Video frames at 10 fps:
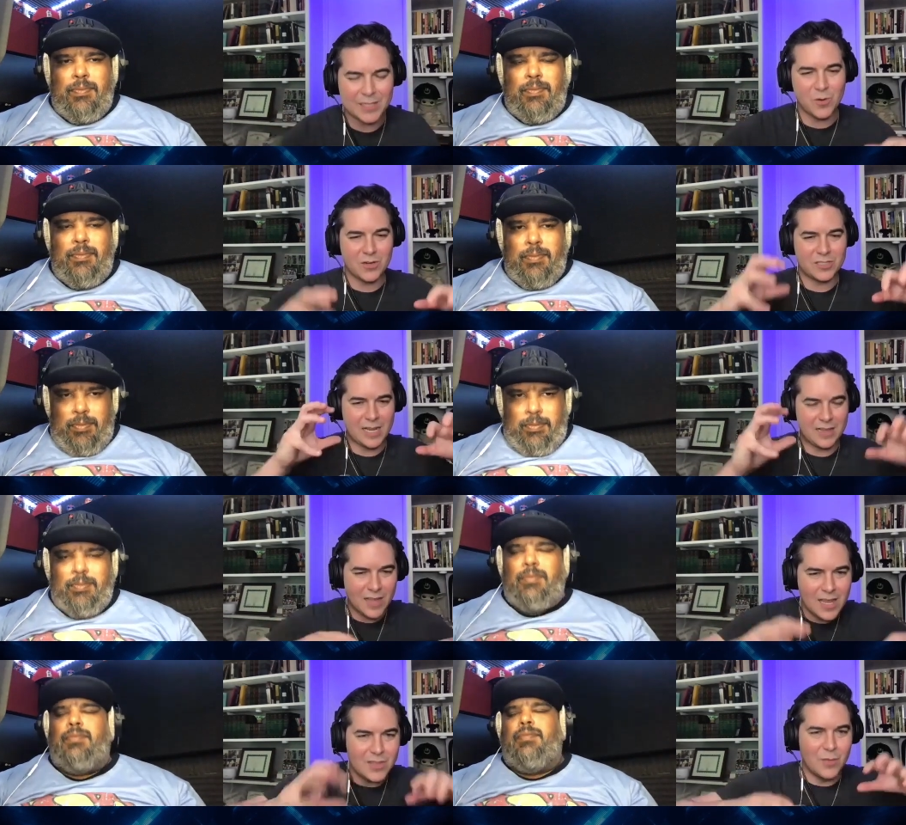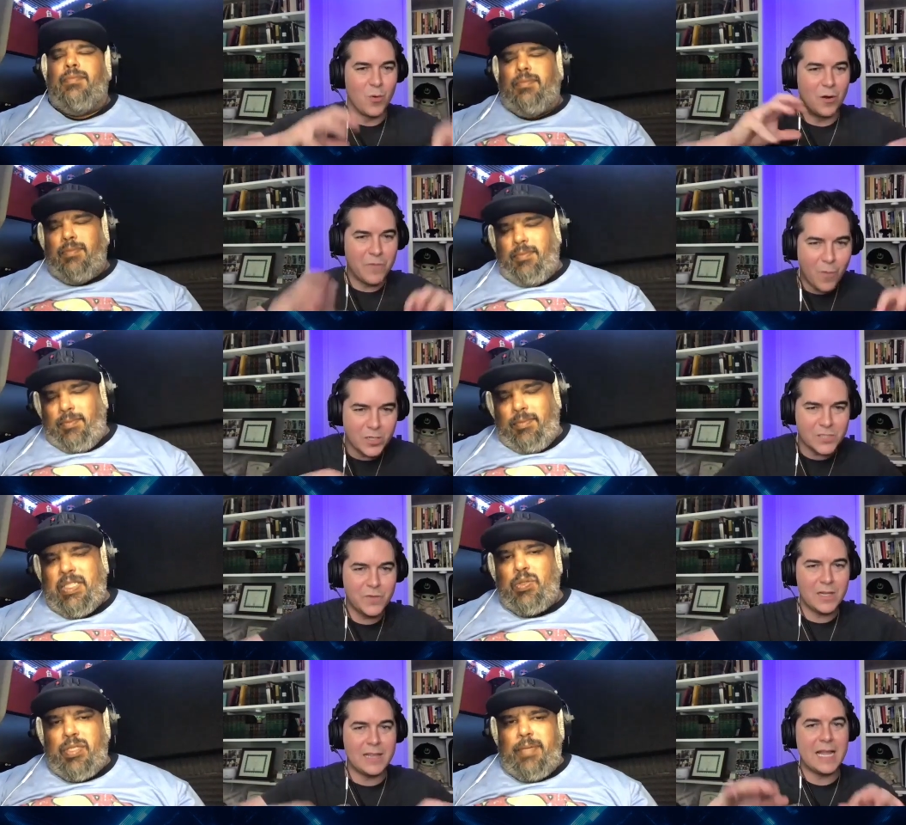Speaker 1: where it's like mm. the more
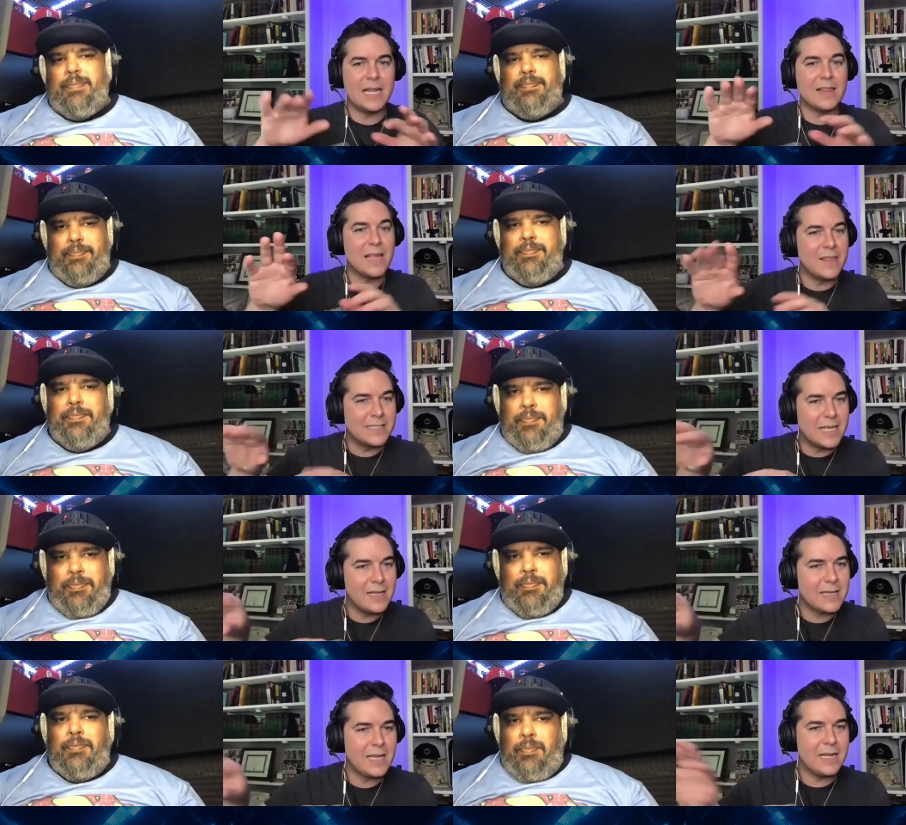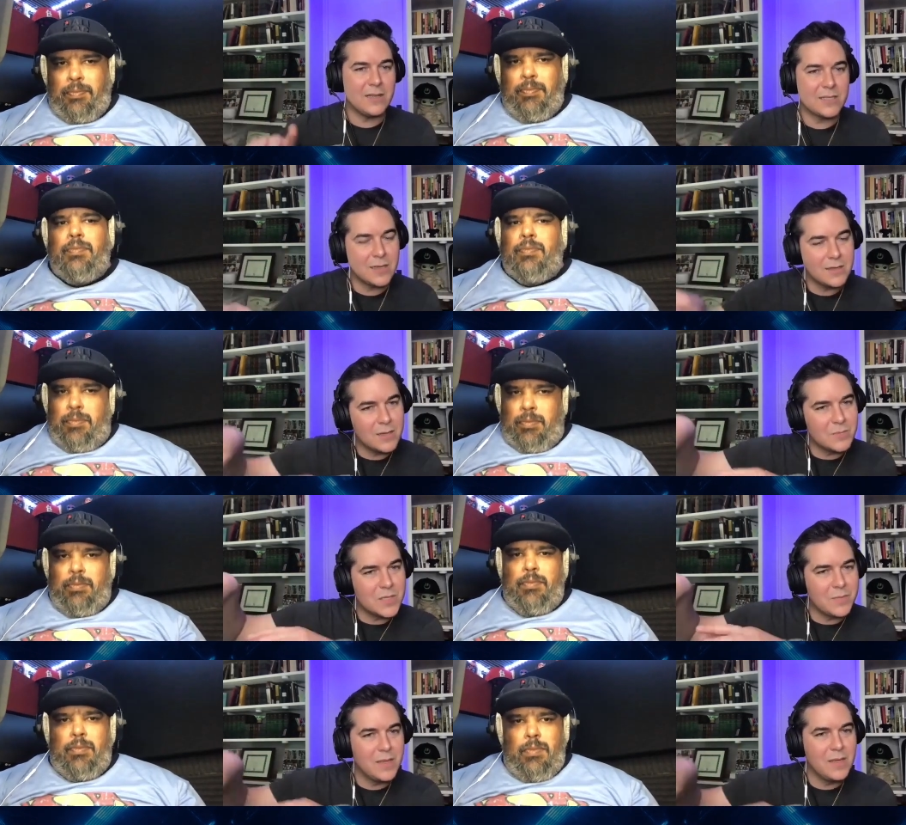forceful and then and then the delicate and it
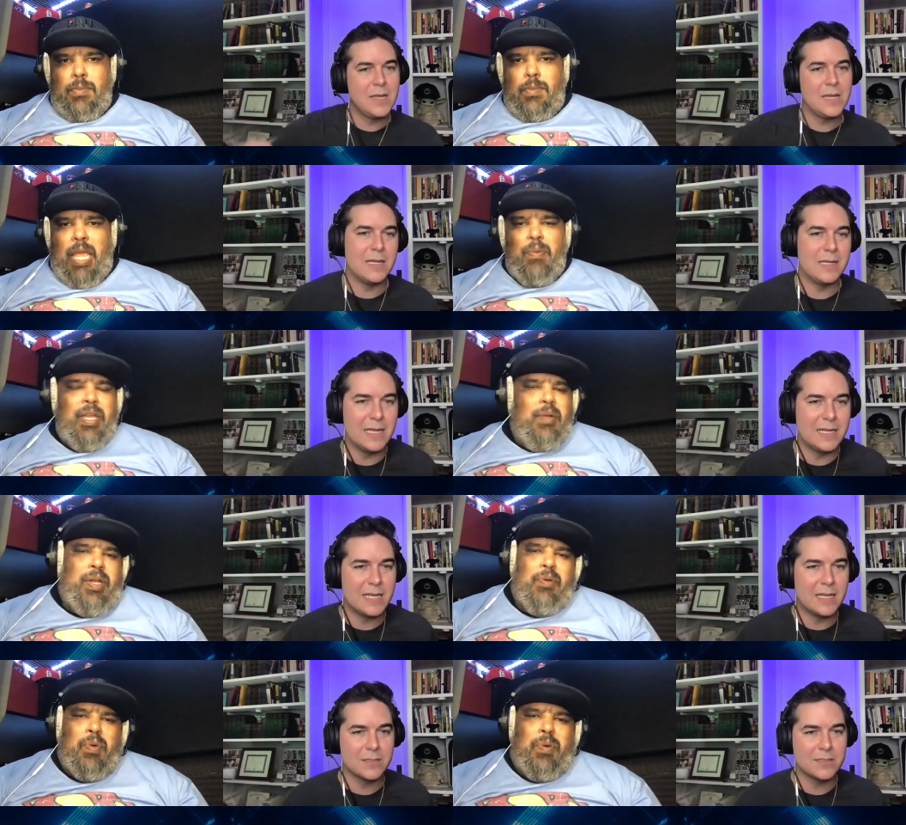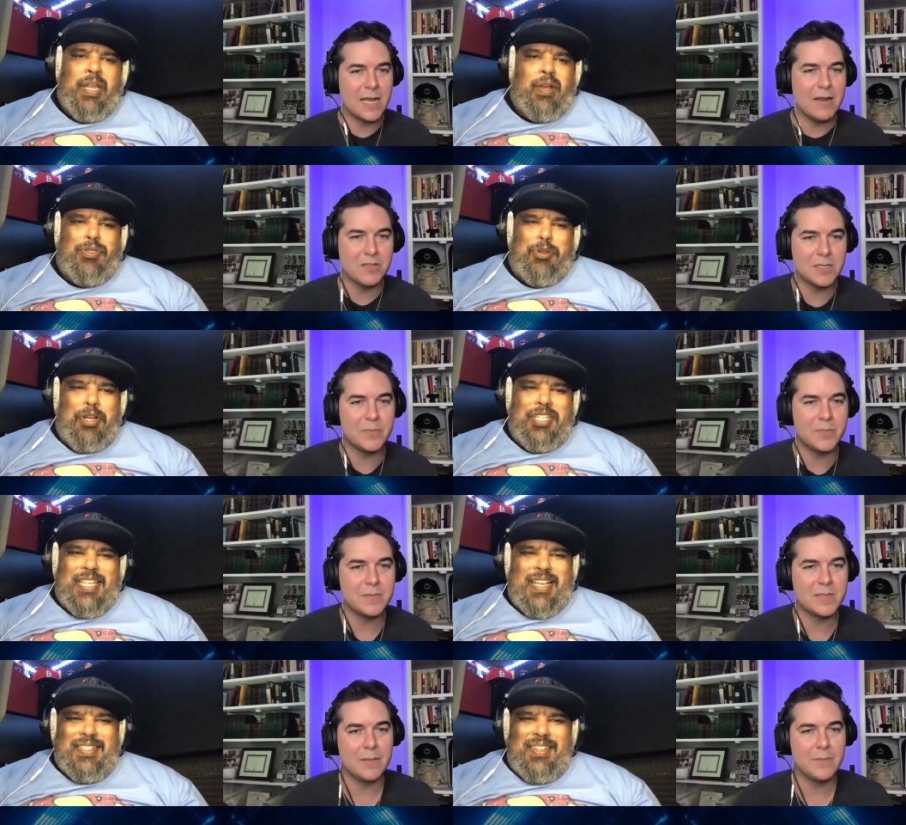comes up and, and we, we what are we hear 30
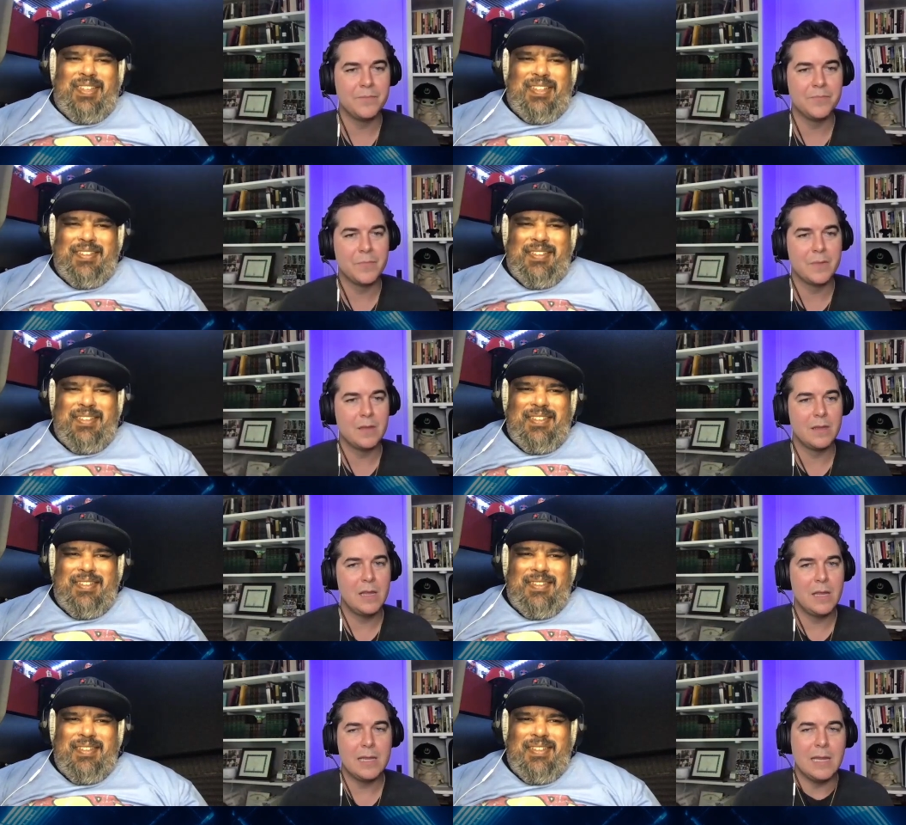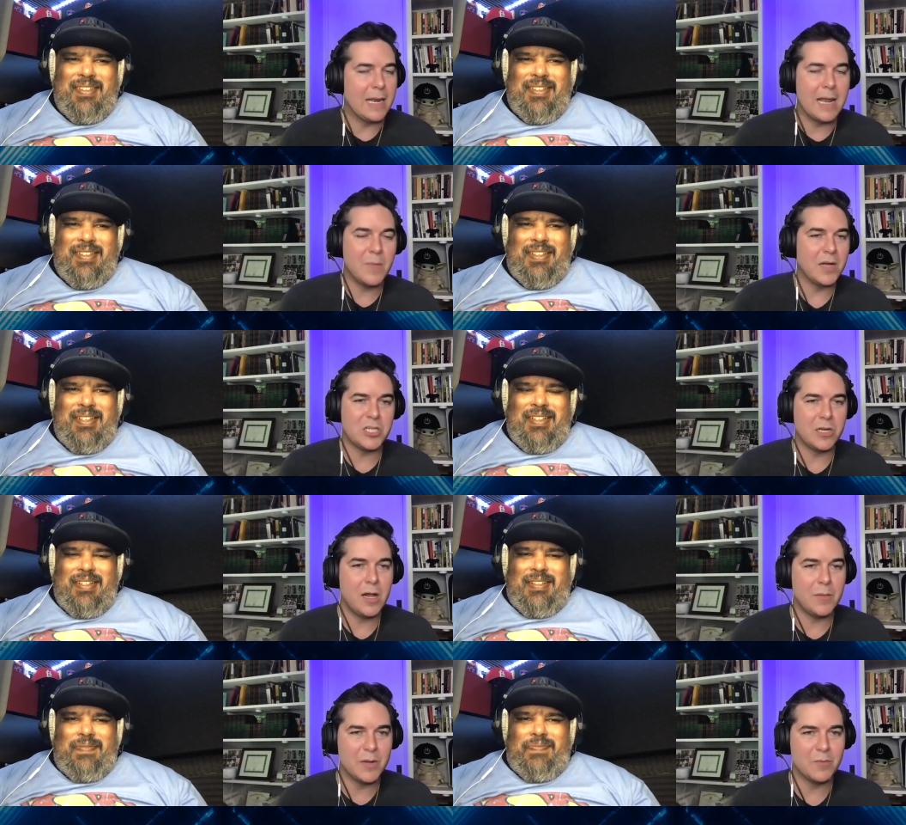
Speaker 2: seconds of it
Speaker 1: yeah not much at
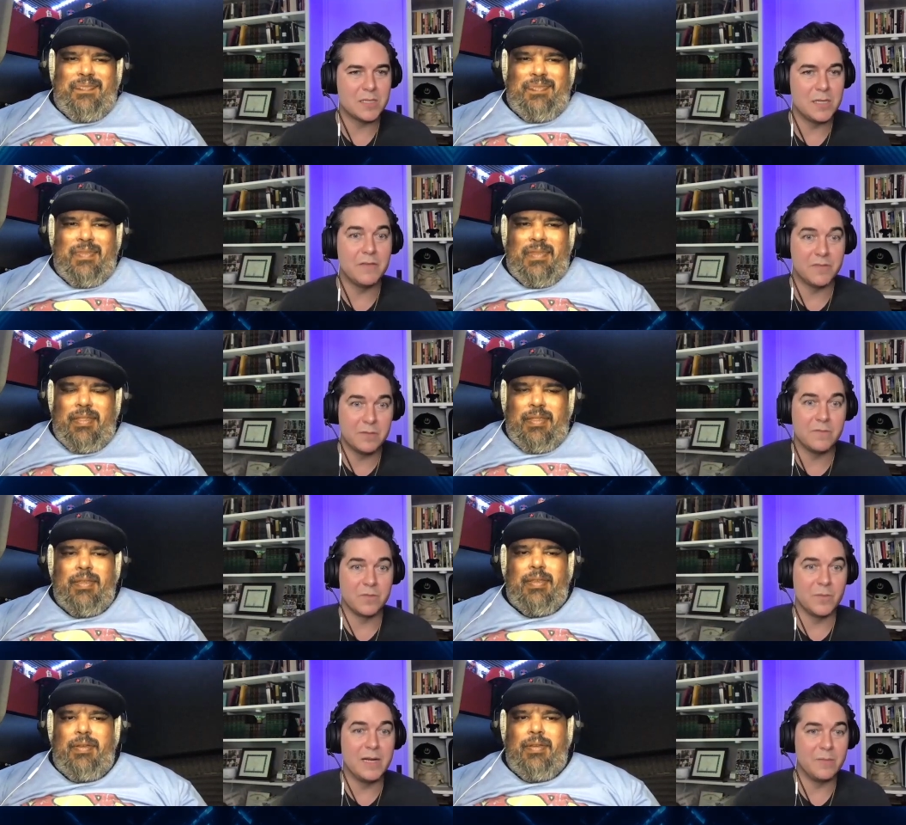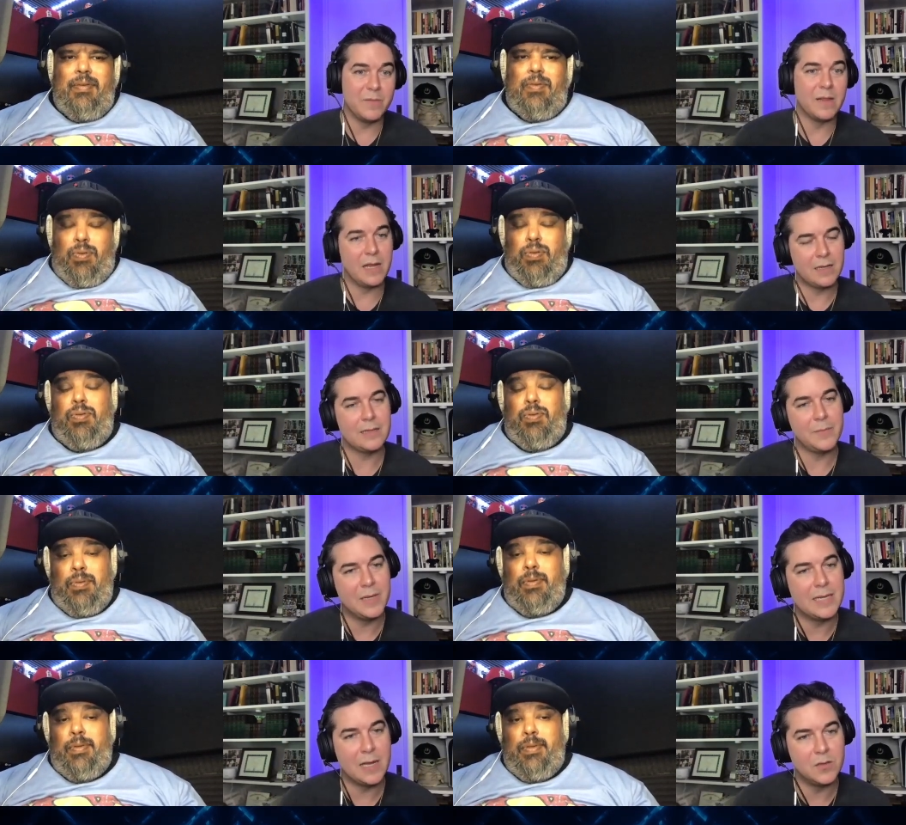all but it was enough for me to be like let
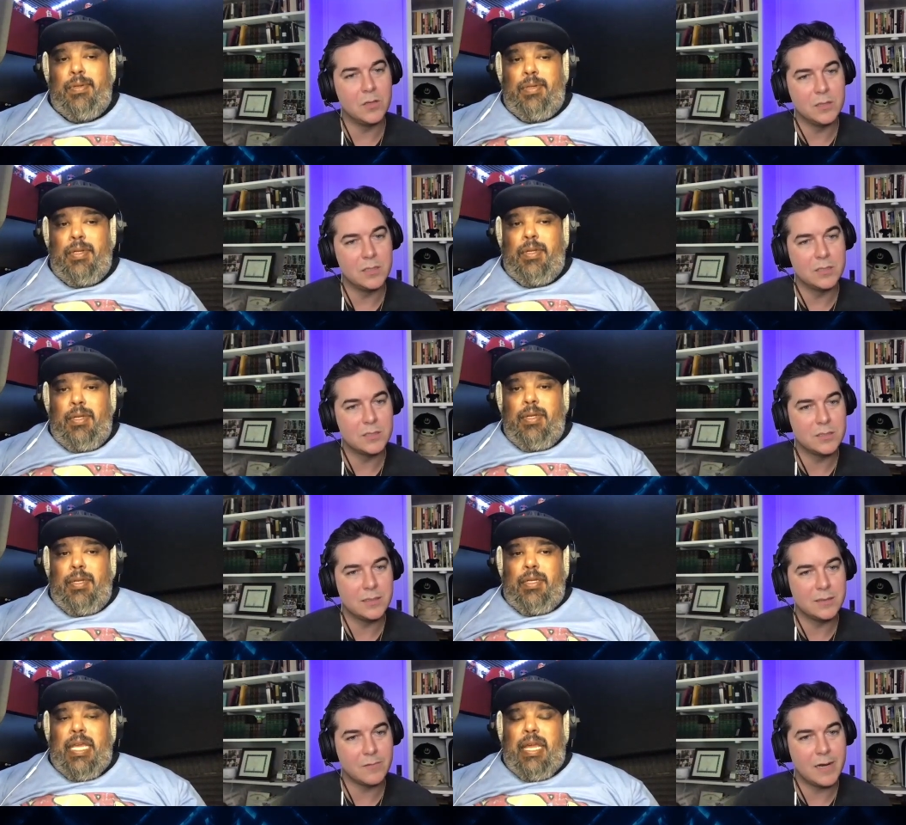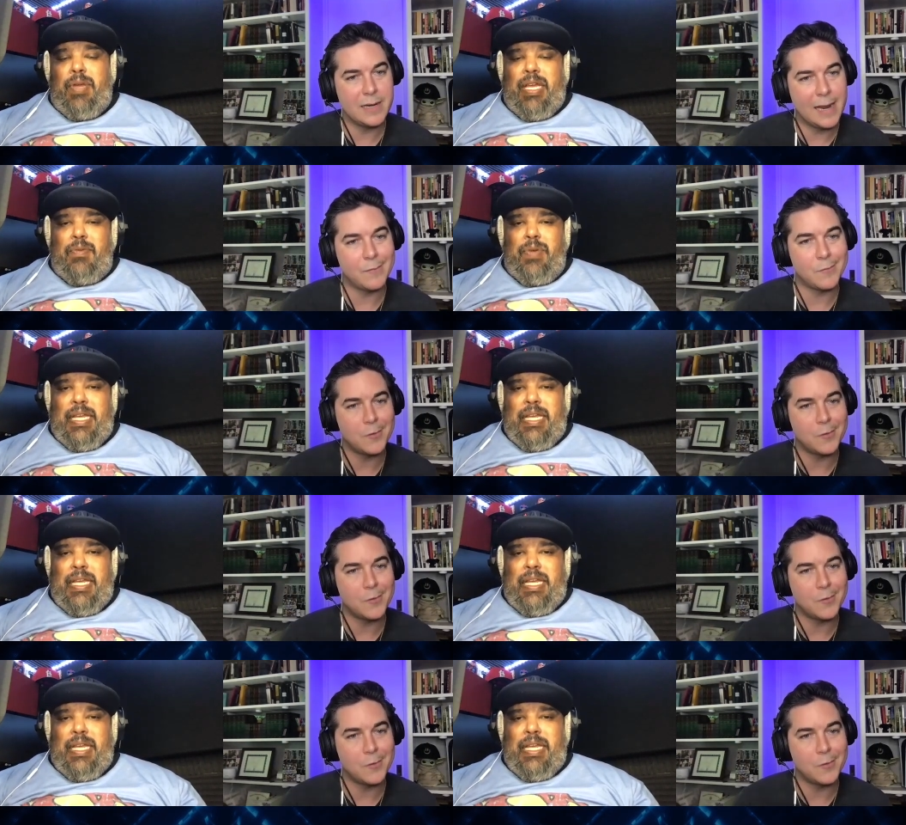me download this yeah right we got to we got